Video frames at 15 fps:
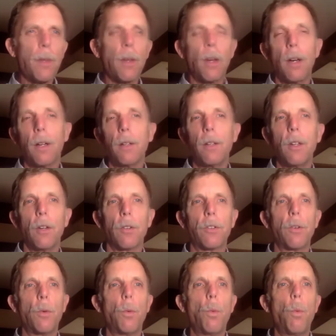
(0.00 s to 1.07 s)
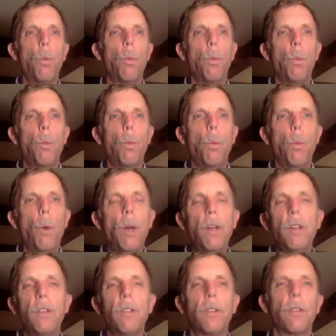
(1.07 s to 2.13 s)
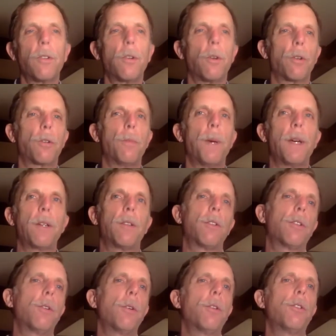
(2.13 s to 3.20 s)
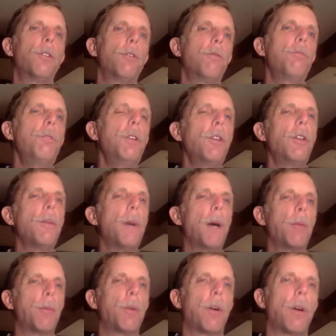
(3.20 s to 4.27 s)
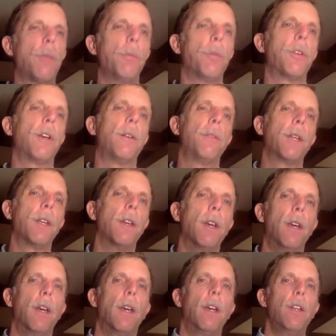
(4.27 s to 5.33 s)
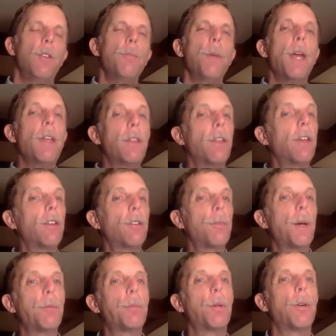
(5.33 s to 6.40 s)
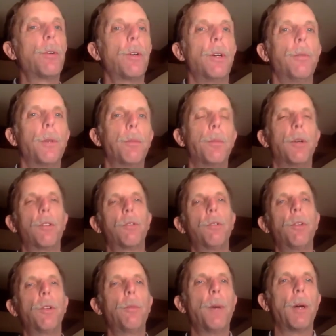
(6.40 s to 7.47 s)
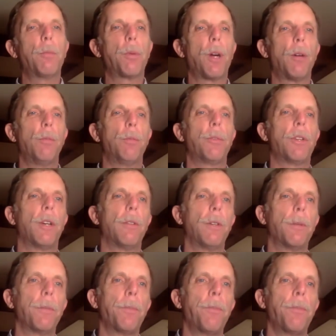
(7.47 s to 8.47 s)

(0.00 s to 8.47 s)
Uh, you know, so what is this course about? This course is really about problem solving. You may think it's about programming, but it's really about problem solving.